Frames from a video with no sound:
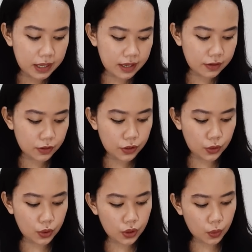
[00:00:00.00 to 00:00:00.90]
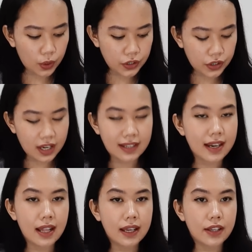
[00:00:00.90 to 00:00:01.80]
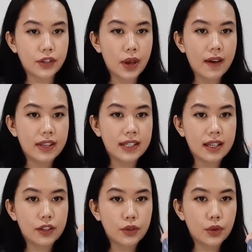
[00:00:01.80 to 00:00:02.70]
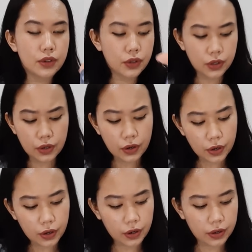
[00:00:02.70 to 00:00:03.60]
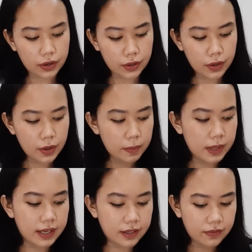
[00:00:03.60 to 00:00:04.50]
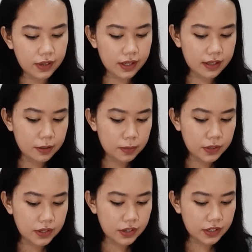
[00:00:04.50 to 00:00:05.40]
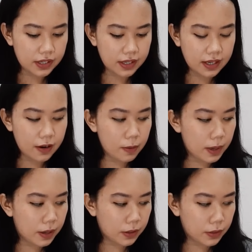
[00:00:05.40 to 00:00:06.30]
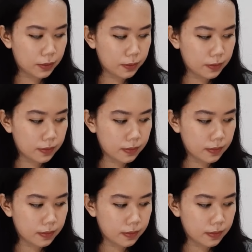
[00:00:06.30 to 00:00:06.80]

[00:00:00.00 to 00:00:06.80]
Because what you're not telling is you have the Ten of Swords, so you're hurt because you feel that this person just doesn't care about you.